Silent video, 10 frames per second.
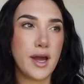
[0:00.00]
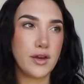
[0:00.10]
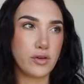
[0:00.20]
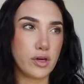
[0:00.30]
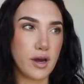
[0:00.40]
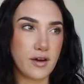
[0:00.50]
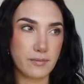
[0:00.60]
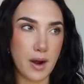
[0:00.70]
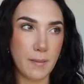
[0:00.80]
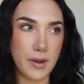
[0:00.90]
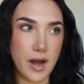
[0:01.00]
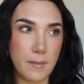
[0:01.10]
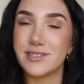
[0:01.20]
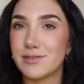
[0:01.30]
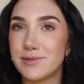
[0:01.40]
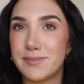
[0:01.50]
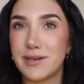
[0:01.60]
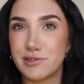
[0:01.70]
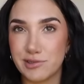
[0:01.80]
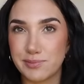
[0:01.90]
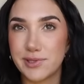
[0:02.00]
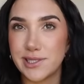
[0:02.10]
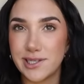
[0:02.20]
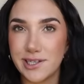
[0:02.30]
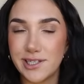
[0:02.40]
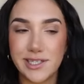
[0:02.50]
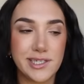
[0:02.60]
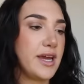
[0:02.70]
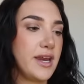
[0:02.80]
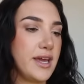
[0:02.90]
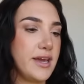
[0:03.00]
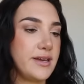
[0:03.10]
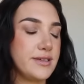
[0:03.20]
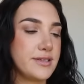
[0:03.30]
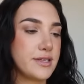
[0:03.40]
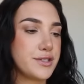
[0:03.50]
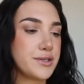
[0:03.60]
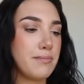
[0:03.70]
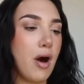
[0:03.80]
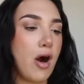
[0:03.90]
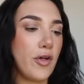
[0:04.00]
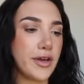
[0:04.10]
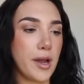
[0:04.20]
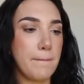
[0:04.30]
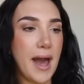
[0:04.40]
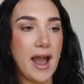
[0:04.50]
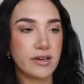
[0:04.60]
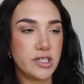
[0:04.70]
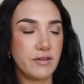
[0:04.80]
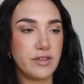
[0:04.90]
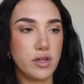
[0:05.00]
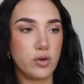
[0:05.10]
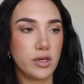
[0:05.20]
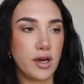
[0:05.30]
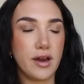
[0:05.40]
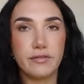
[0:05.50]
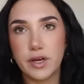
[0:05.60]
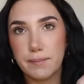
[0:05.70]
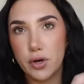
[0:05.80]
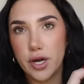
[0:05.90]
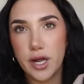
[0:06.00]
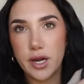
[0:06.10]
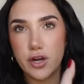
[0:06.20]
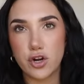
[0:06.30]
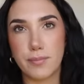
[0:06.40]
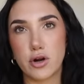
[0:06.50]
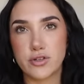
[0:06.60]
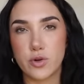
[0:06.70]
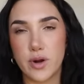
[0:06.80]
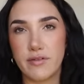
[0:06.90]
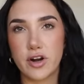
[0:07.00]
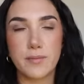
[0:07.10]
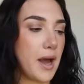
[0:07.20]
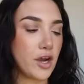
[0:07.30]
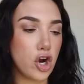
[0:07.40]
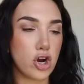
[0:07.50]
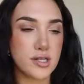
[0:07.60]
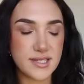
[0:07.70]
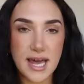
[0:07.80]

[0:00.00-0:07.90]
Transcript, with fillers: and you can kind of prop it up. This one makes you look pretty good. It is small and compact enough that you can kind of like put it in your purse or whatever. My current